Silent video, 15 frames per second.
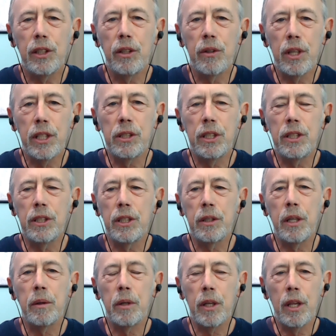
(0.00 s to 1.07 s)
This is
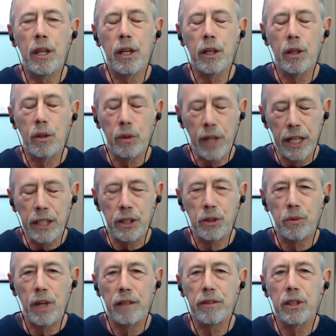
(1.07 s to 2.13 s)
the greatest
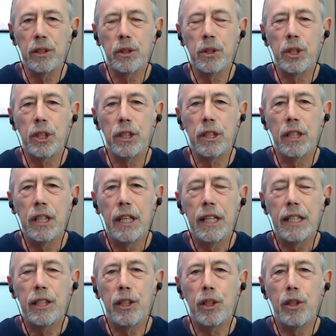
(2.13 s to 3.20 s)
revolution.
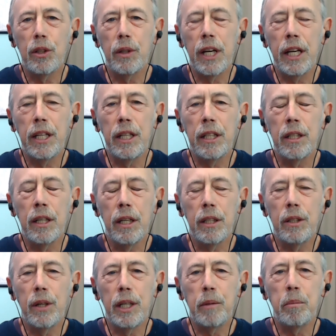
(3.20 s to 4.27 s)
Any
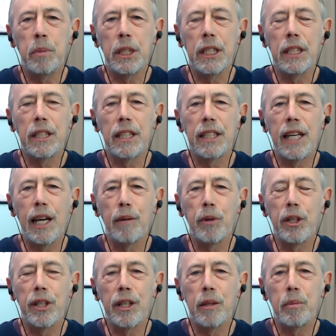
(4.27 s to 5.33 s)
great being that came
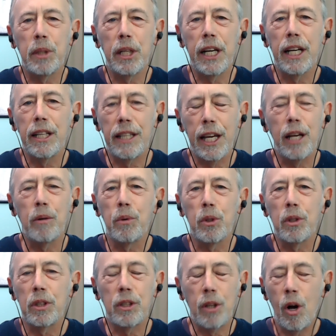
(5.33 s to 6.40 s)
onto the planet, they
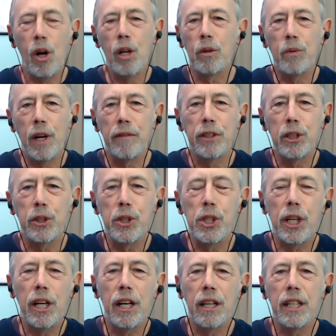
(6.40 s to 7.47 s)
were called
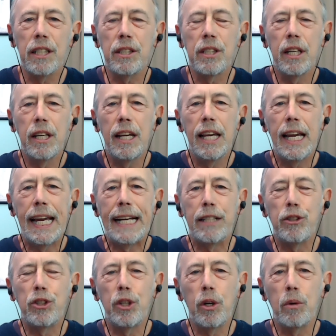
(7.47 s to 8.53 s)
revolutionaries. And
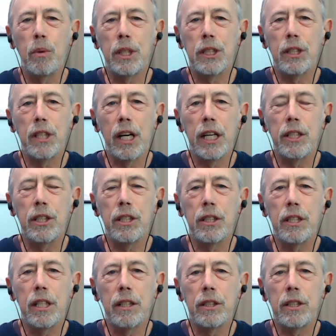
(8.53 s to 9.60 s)
so what's nice is there's